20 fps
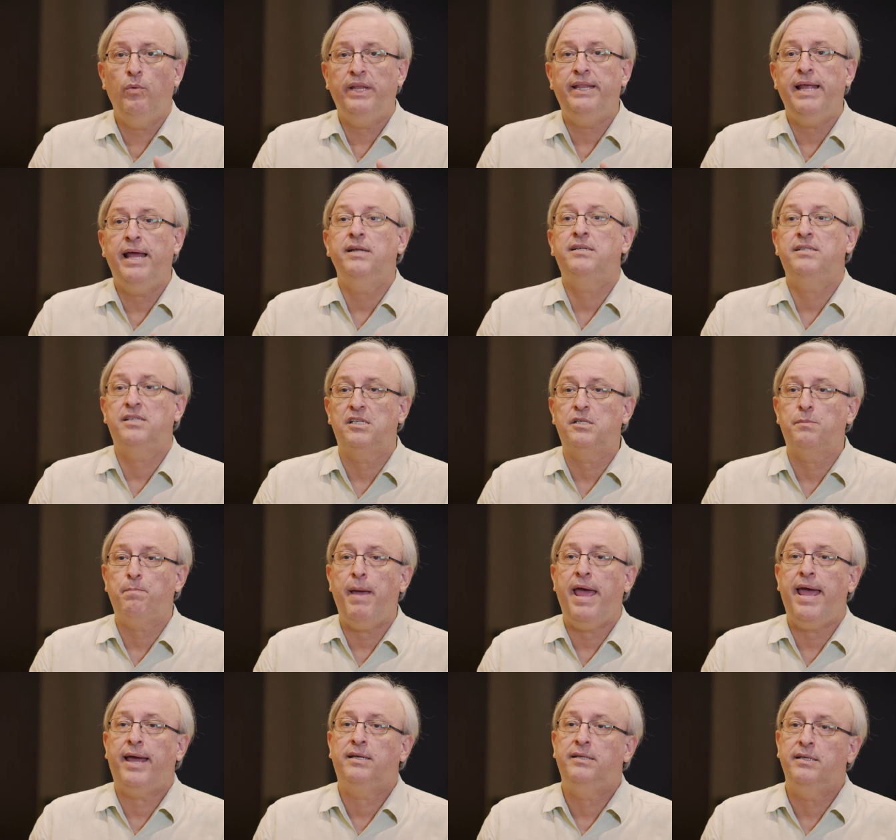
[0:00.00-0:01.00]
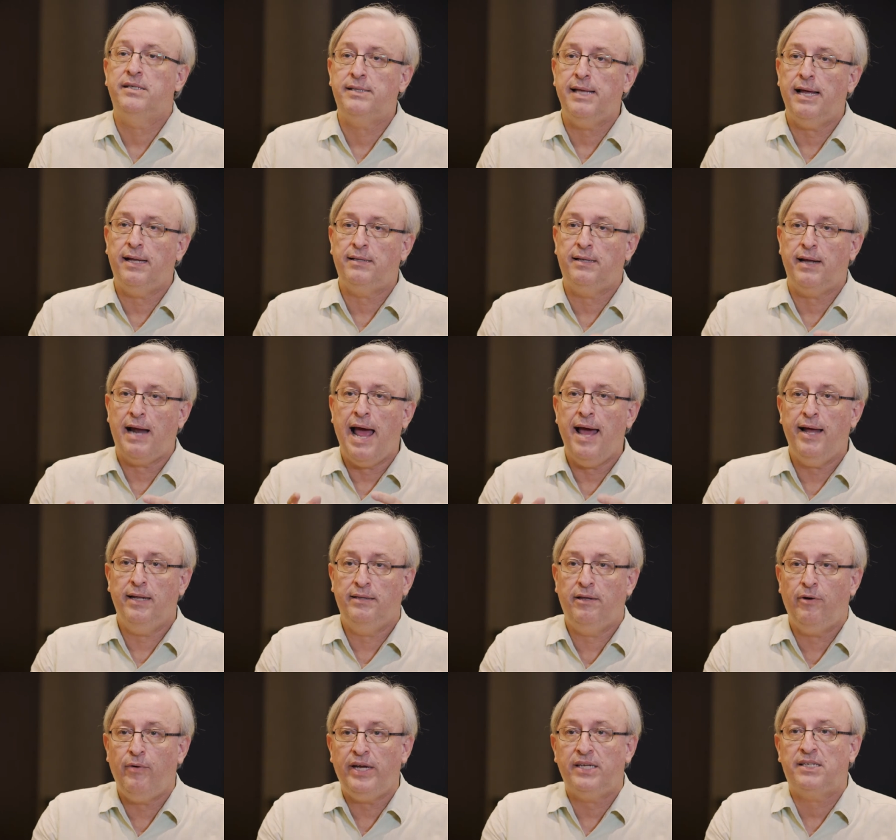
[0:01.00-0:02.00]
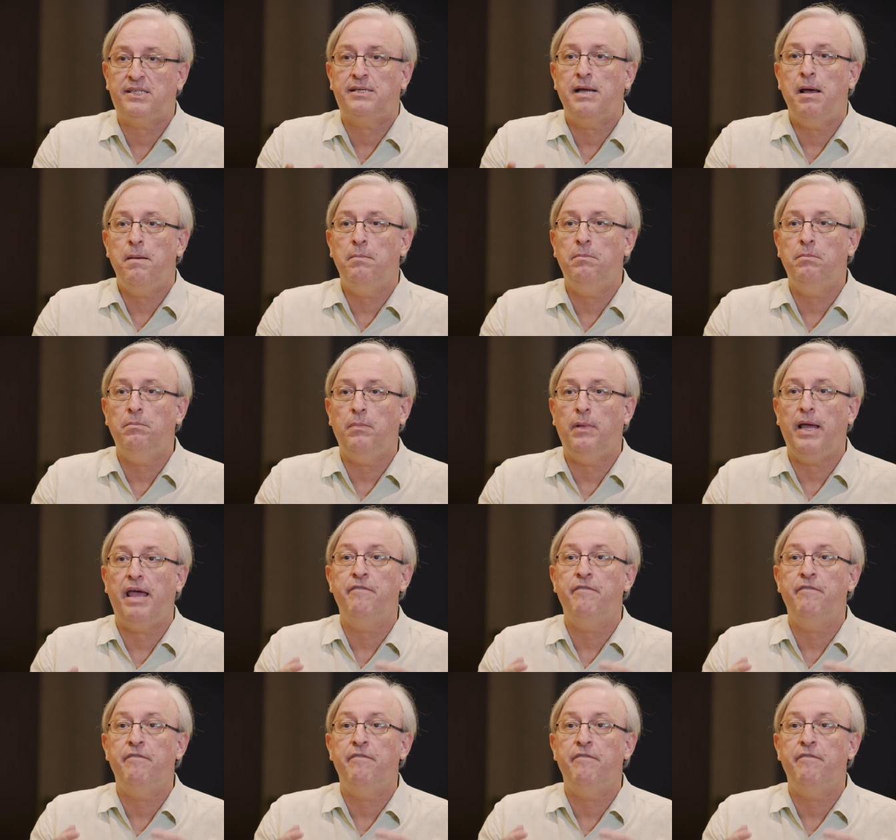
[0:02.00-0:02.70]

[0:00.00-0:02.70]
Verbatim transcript: then suspect is that there is some